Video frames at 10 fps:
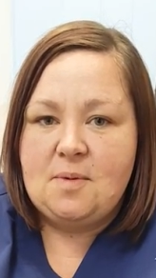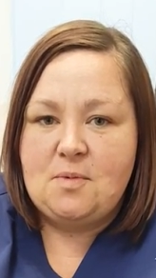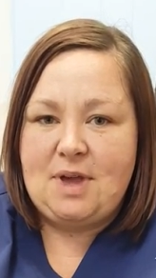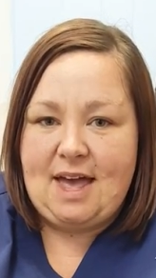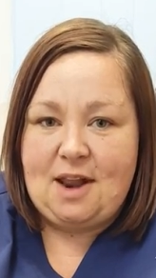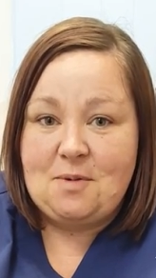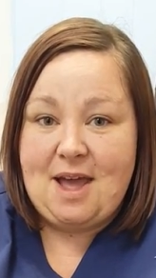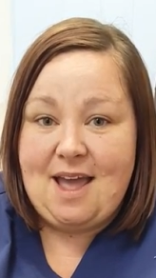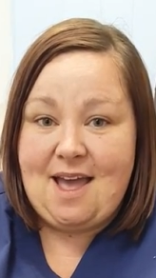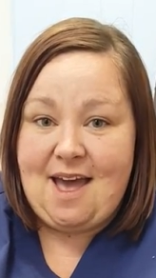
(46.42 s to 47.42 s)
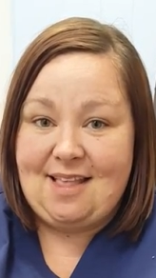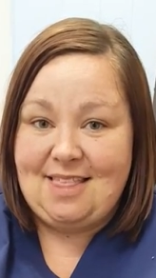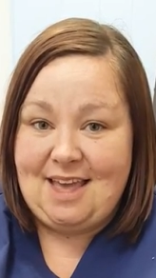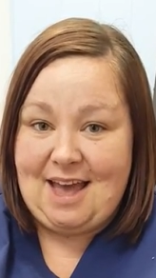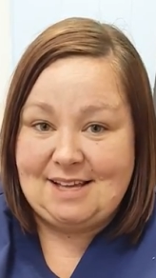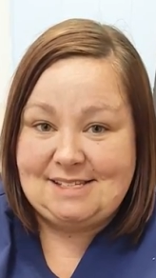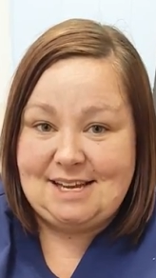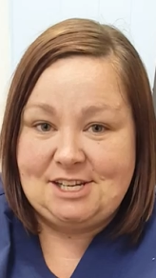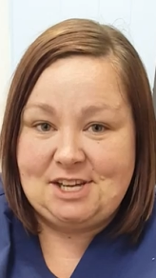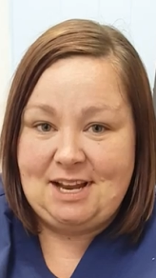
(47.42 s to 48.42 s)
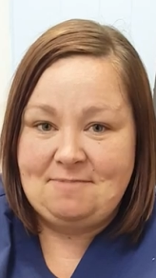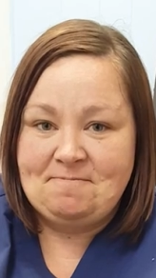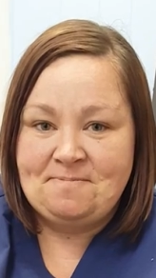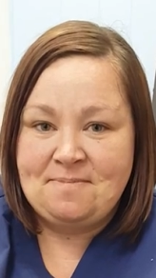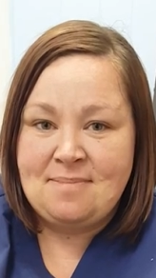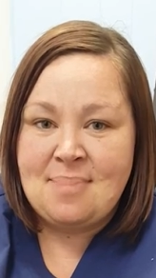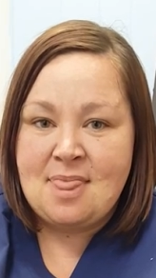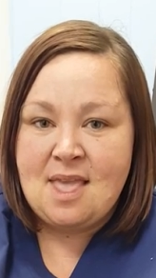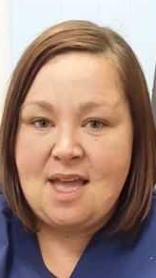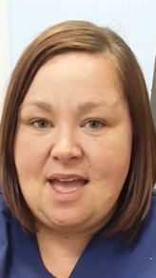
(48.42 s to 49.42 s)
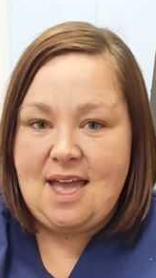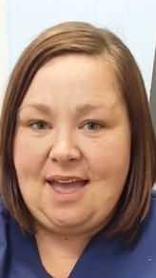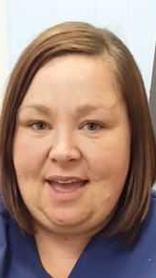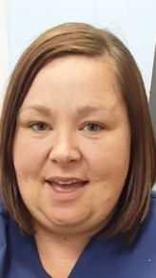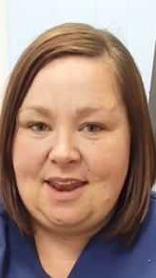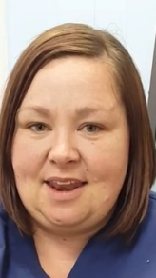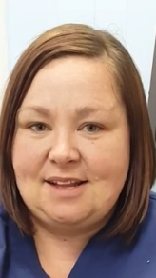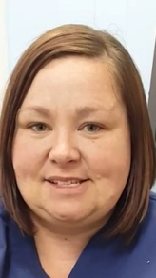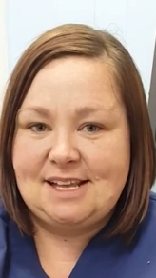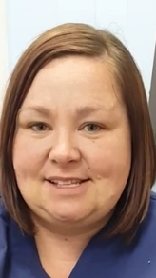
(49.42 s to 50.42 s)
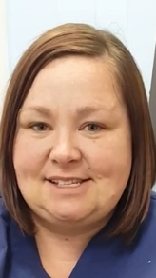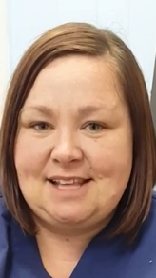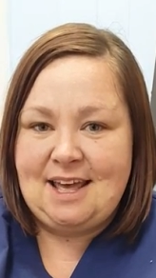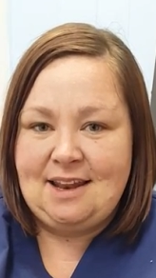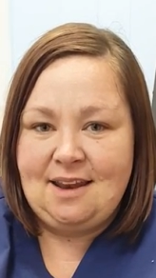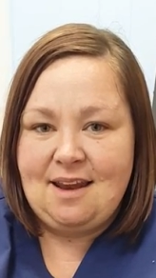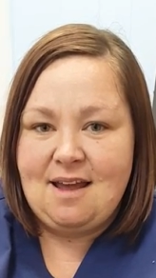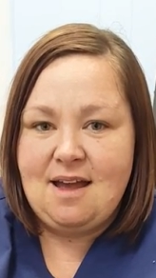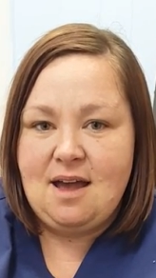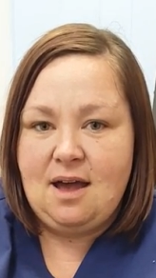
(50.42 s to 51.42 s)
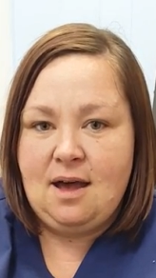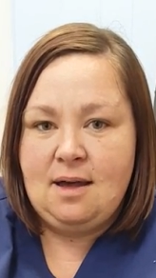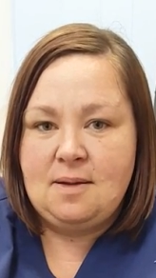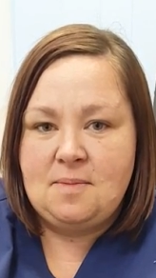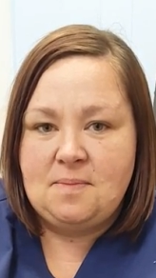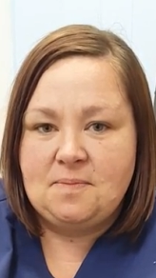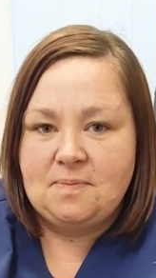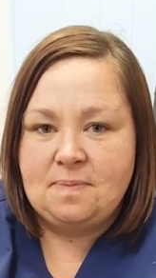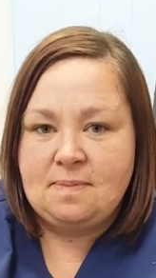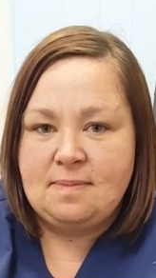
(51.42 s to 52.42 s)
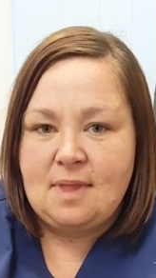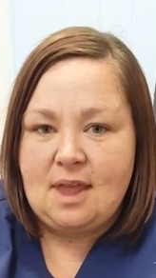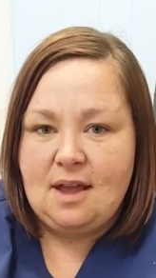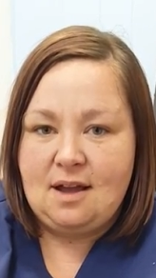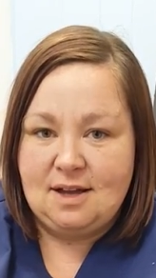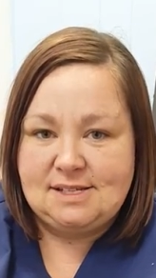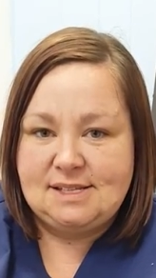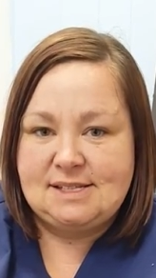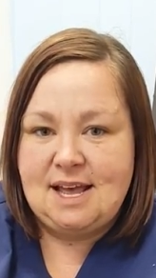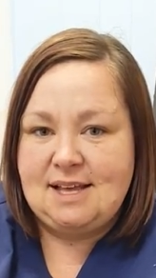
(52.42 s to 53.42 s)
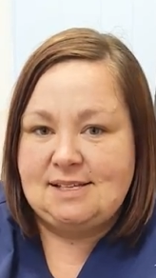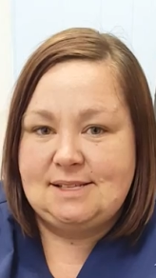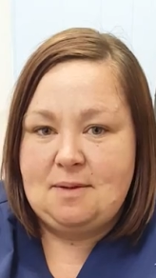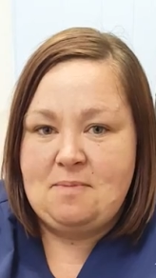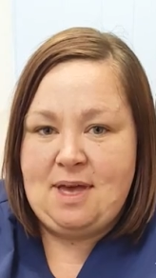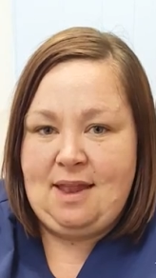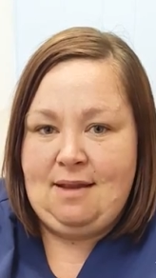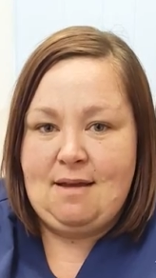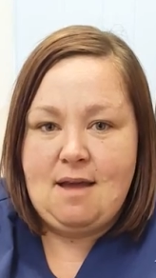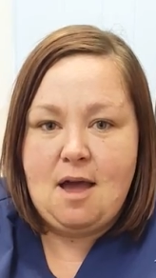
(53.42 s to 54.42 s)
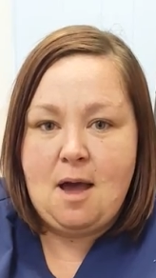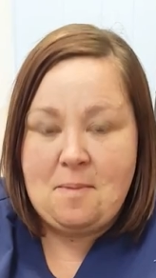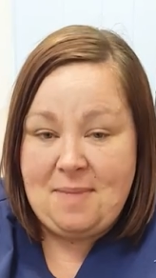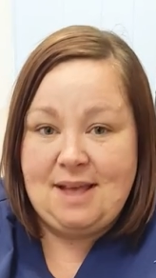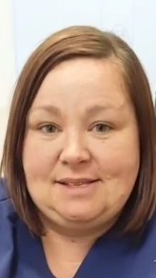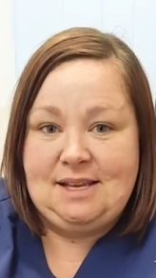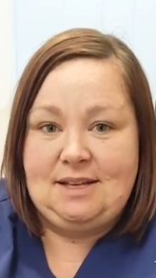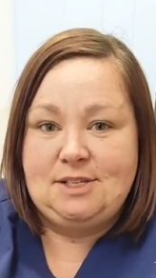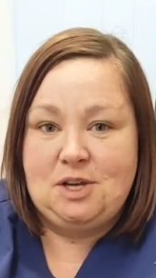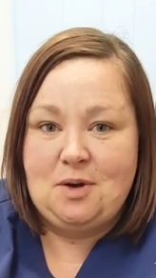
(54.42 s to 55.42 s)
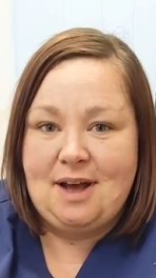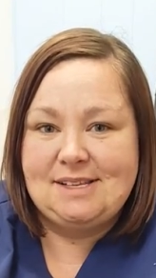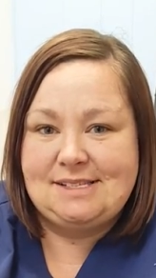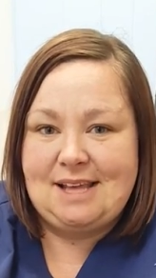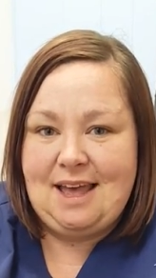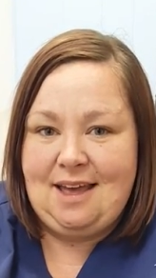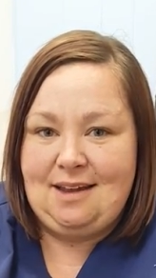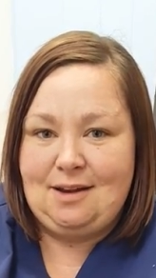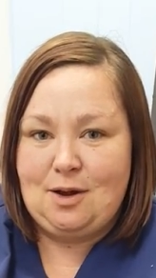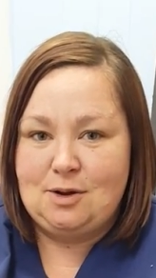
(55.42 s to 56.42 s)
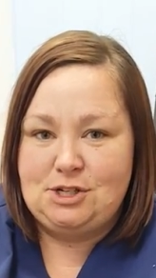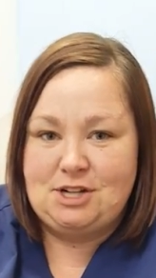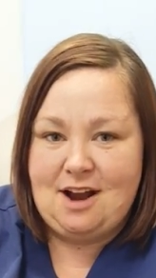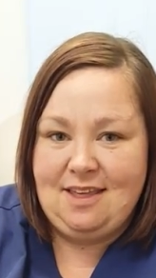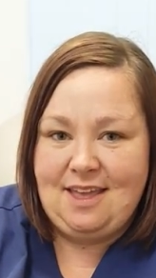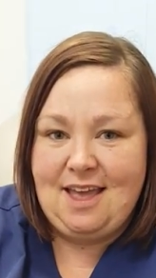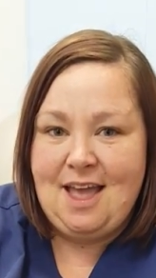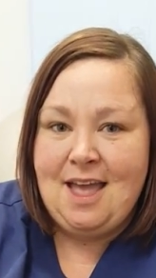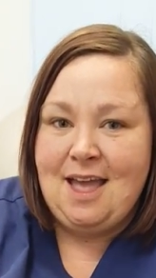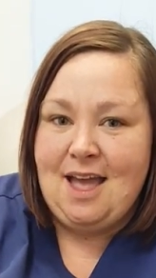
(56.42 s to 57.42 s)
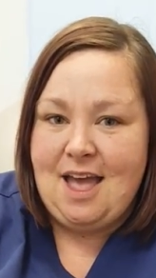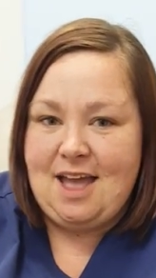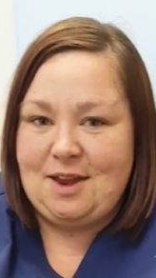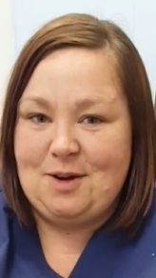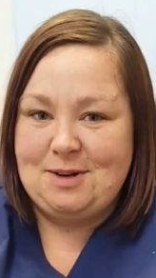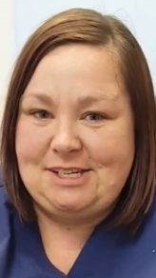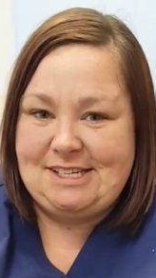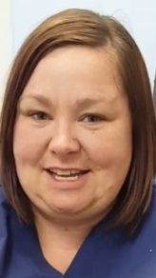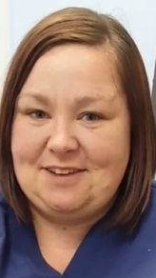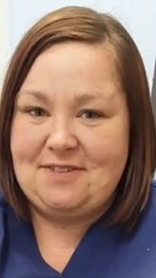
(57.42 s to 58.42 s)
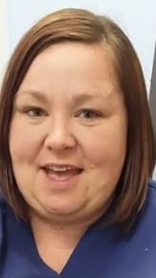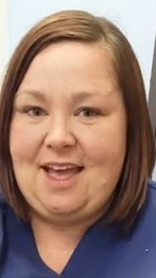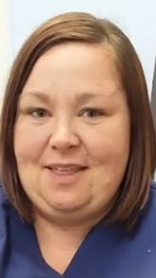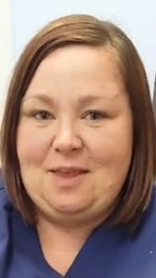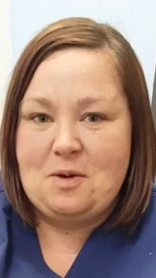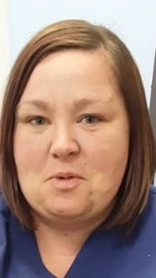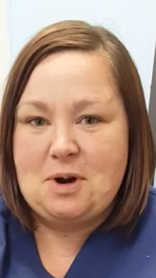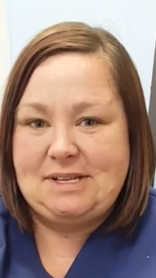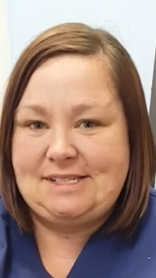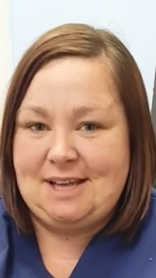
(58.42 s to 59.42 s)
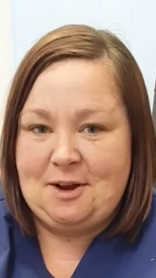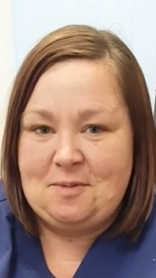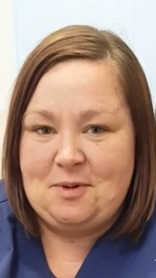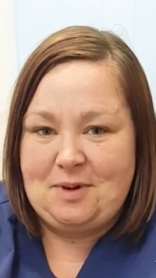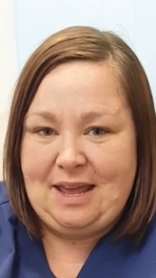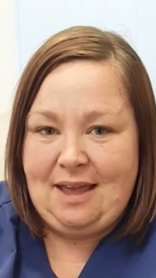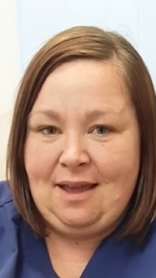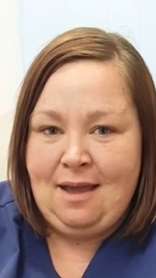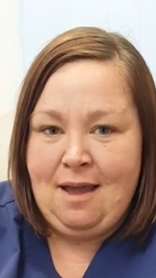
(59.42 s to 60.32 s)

we got away at the gas station. Mm-hmm. And since then, um, Cosens has been amazing to us. And Coach Charlie and Coach Steve and the award ceremony